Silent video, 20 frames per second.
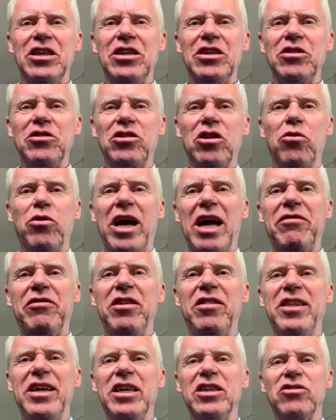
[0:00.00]
So
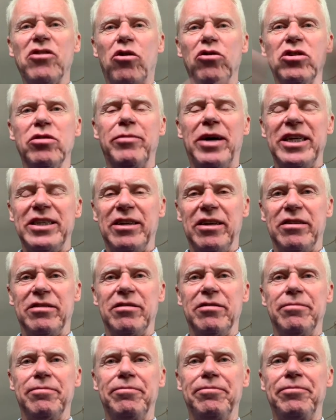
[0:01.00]
everything is automated.
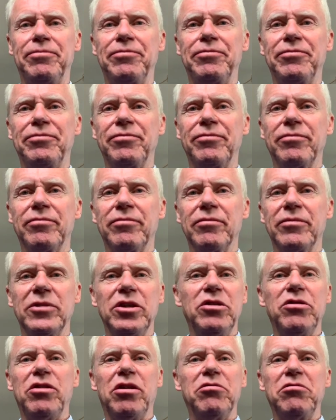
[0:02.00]

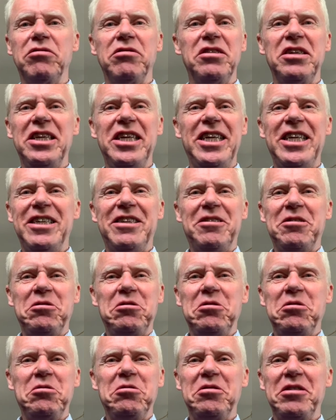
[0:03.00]
You don't need to
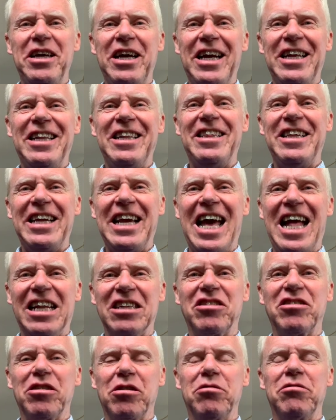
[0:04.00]
do anything
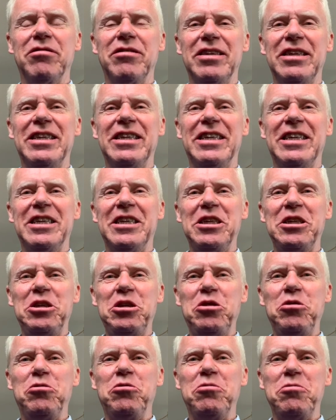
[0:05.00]
else. So
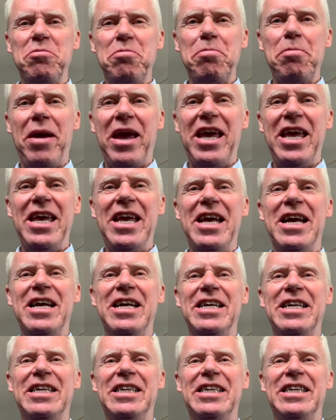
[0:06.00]
you may,
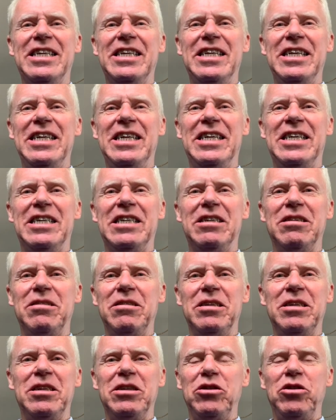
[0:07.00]

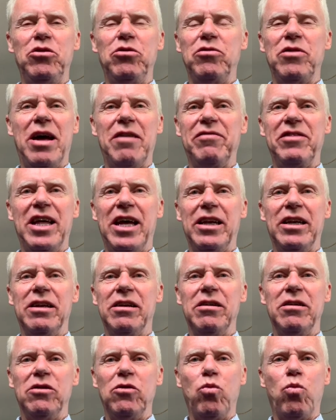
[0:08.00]
you have
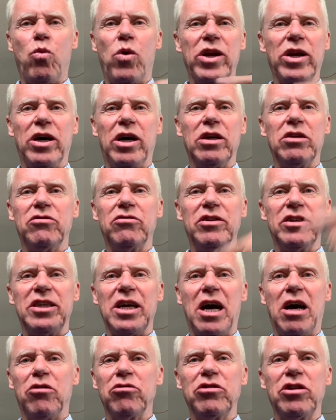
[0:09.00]
then 100
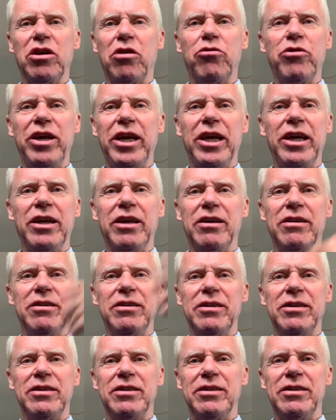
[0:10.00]

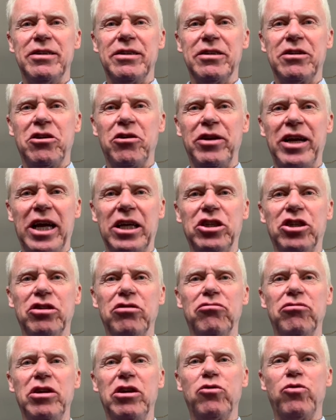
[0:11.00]
outgoing
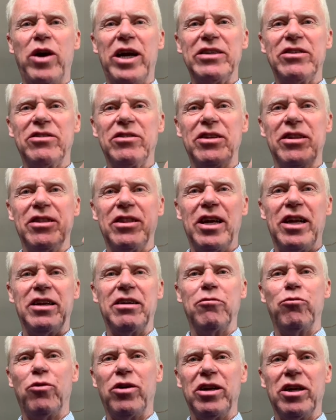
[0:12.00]
connection requests and
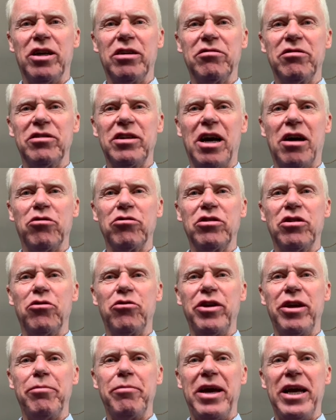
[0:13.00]
then 100
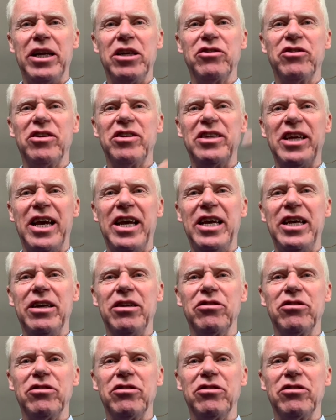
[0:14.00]
outgoing mails a day.